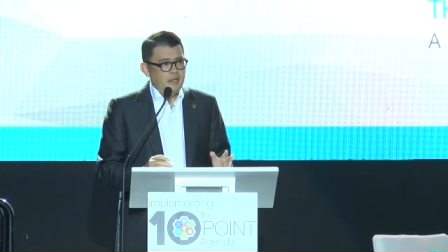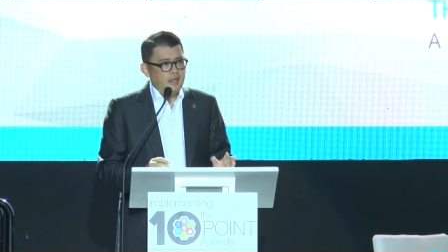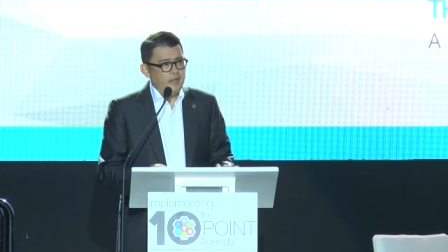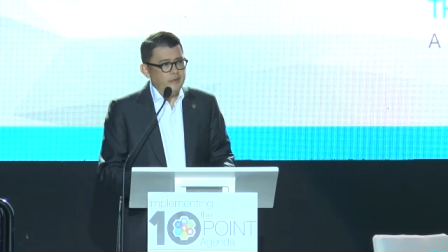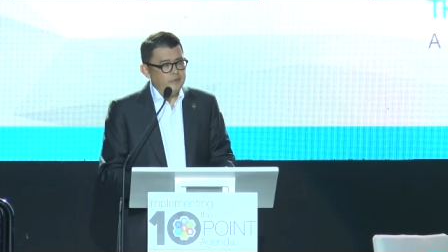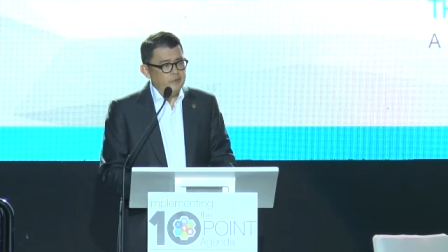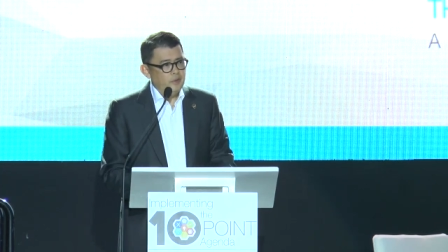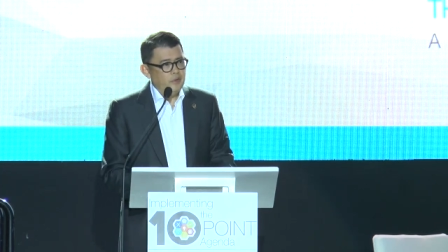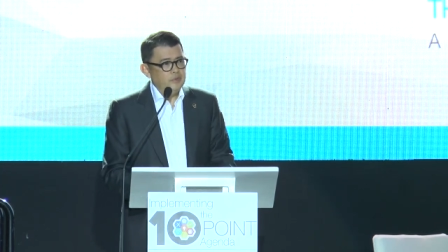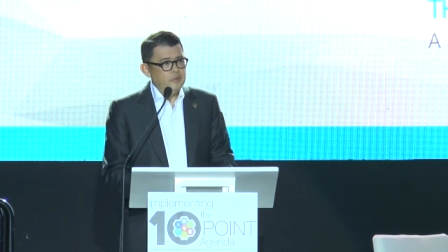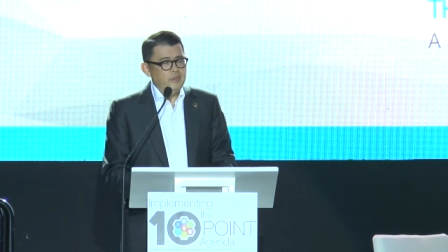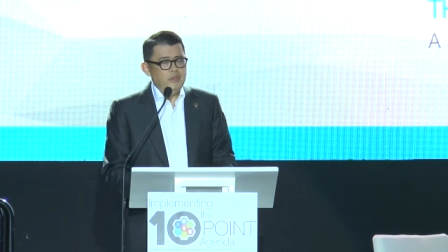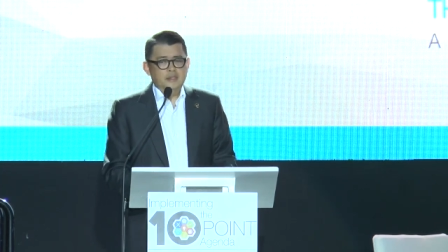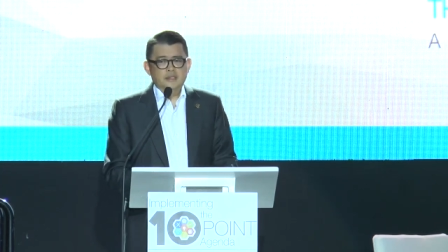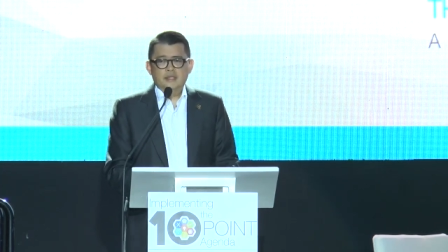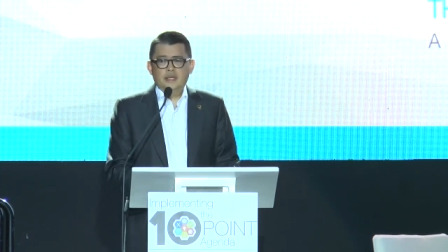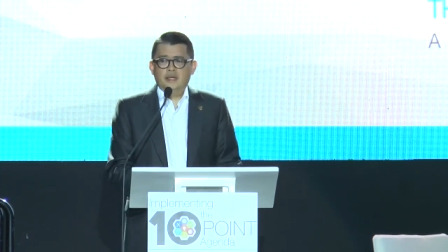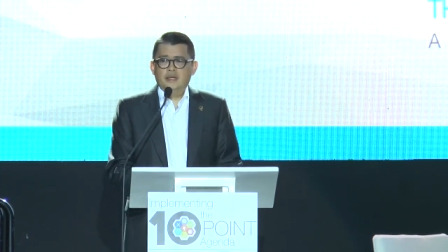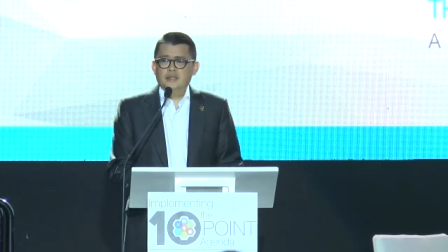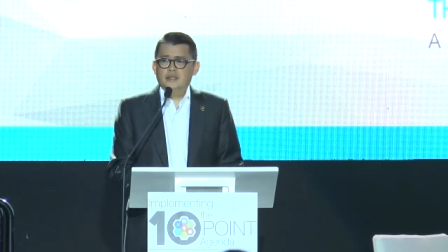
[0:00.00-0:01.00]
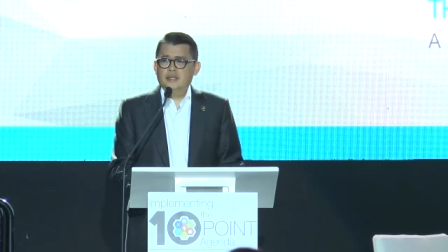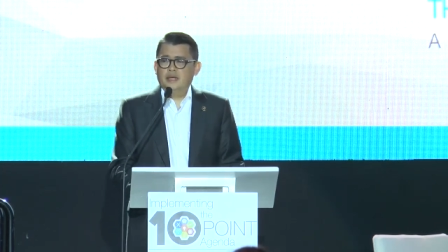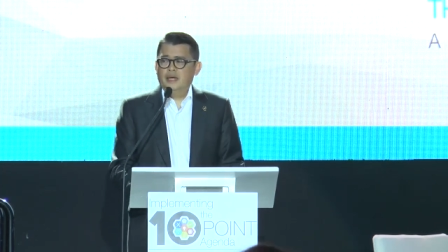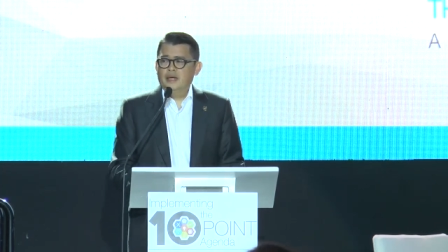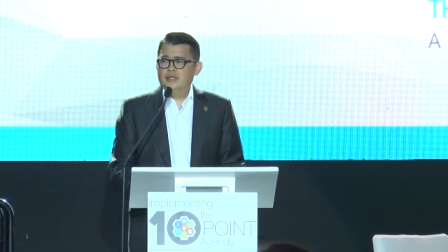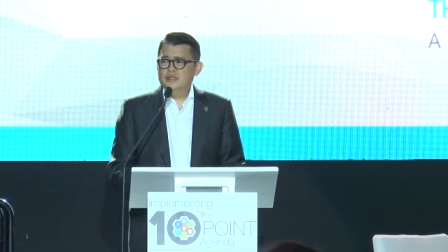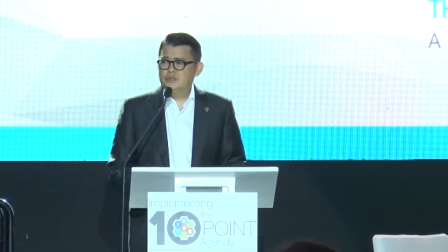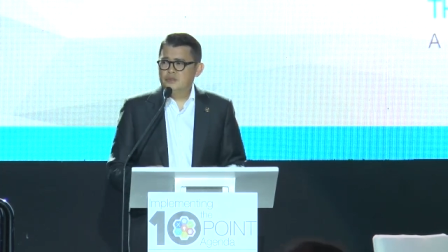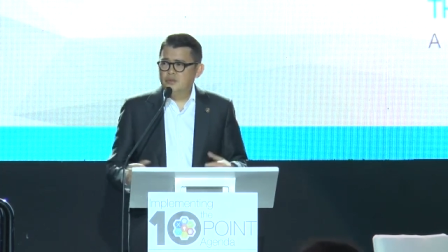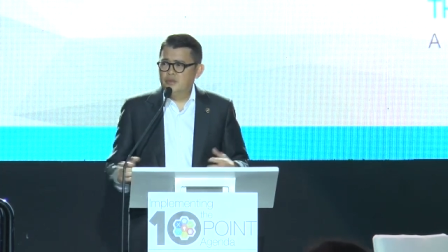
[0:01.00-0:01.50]
I talked to the
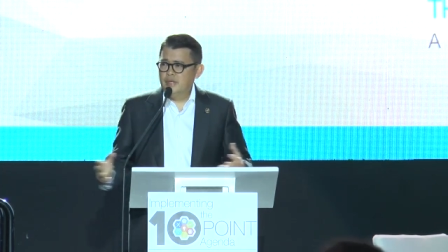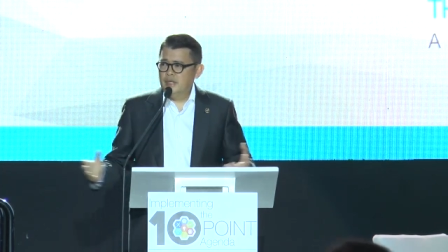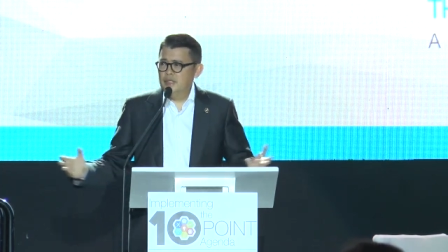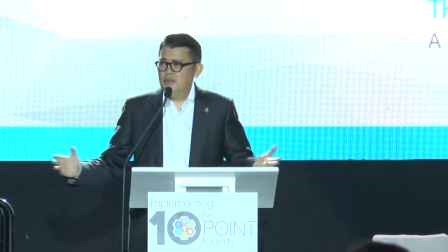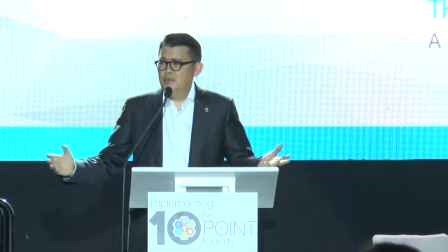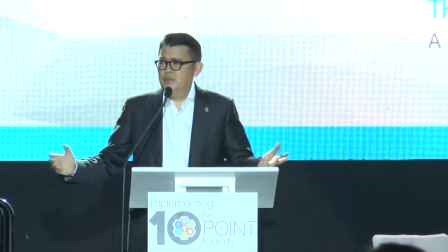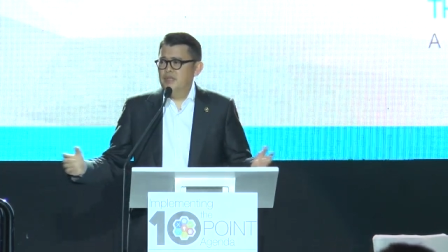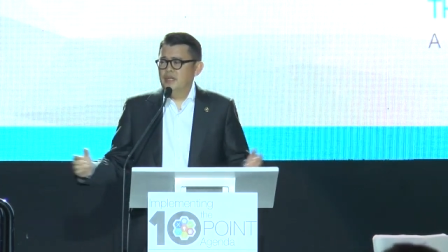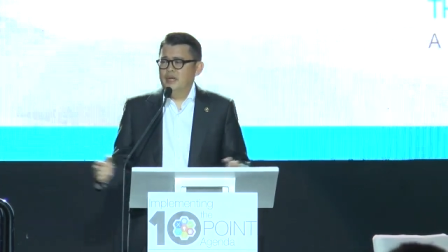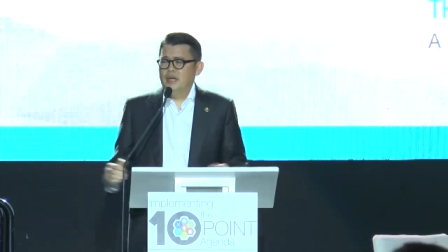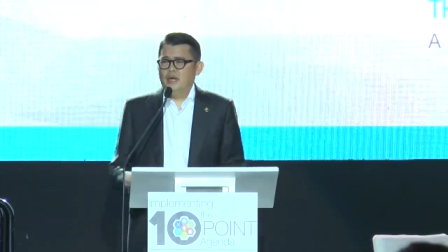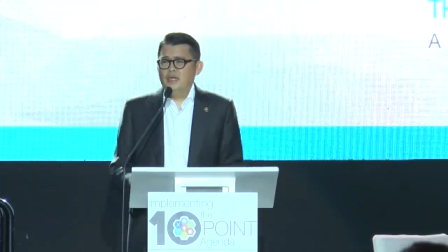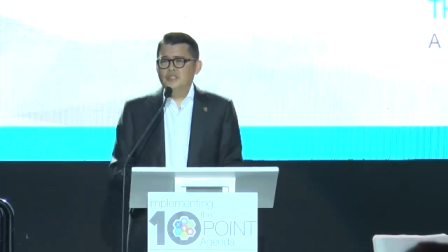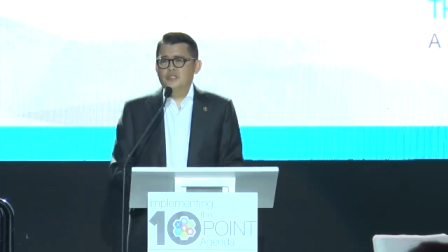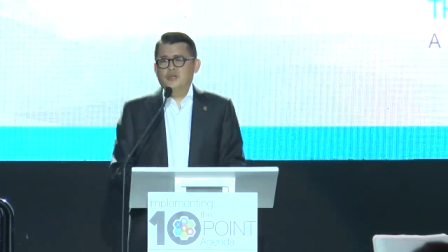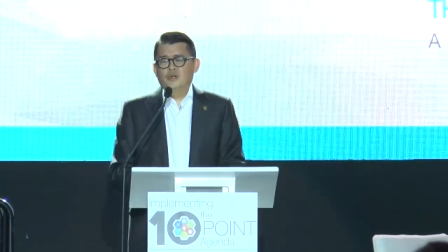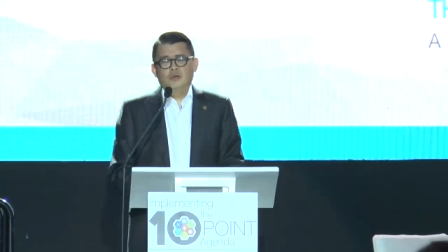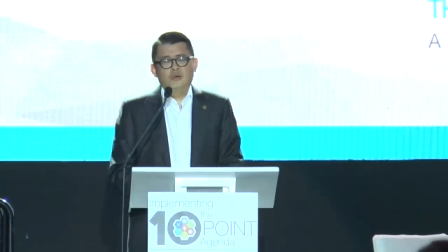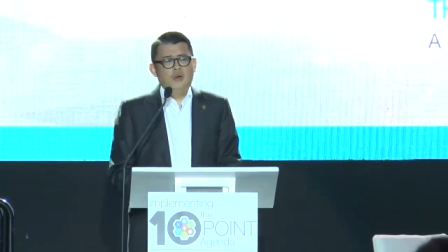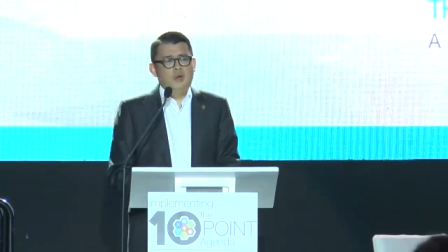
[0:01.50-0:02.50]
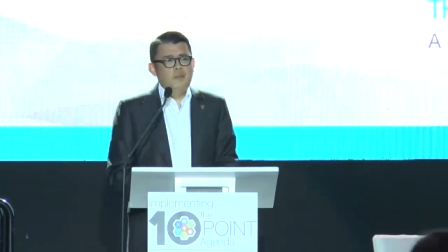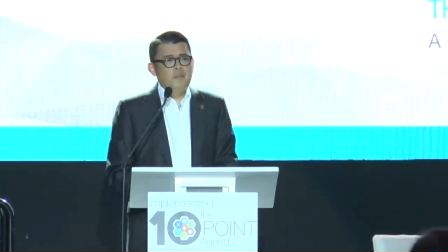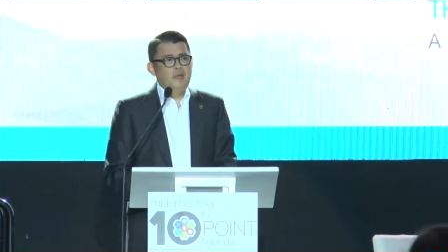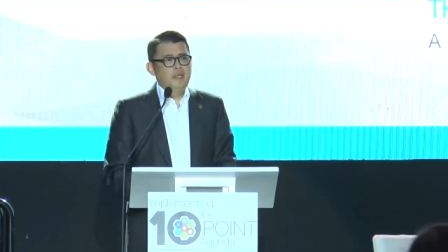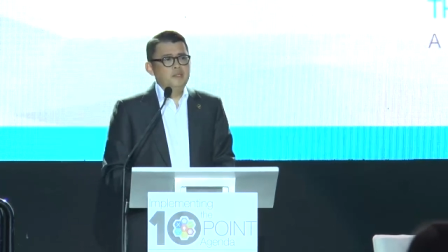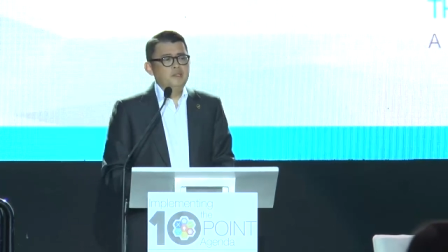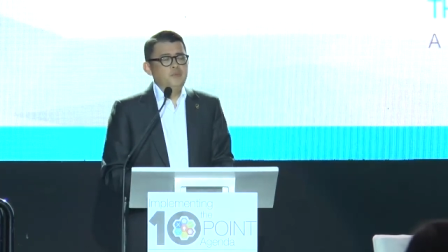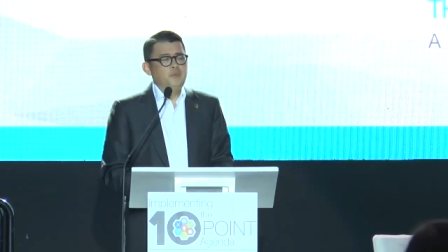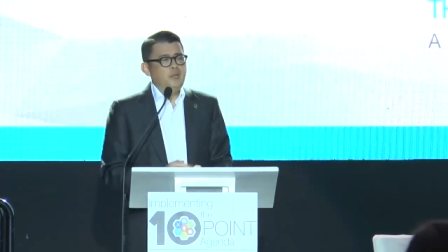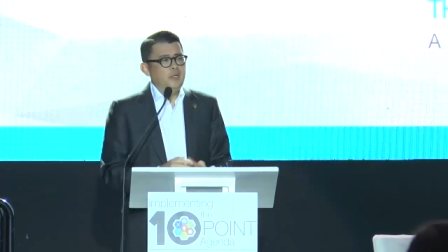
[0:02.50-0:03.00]
secretaries together with the large
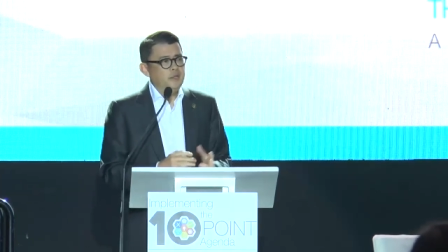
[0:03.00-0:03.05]
conglomerates.